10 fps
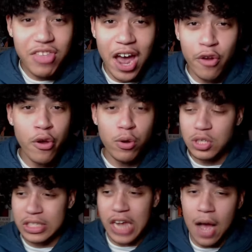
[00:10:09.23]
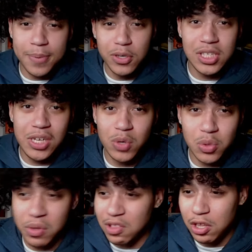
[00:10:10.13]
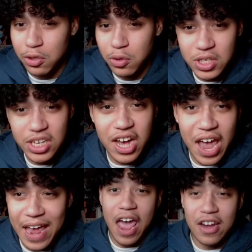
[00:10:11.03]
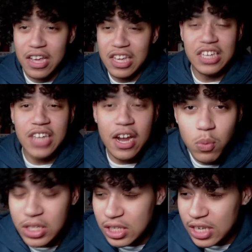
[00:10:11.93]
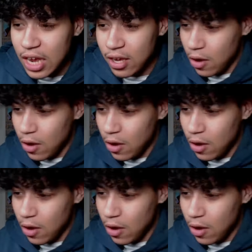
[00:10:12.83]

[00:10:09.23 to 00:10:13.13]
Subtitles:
That whole Sabo sequence with Lelucia, and he said, what does he say?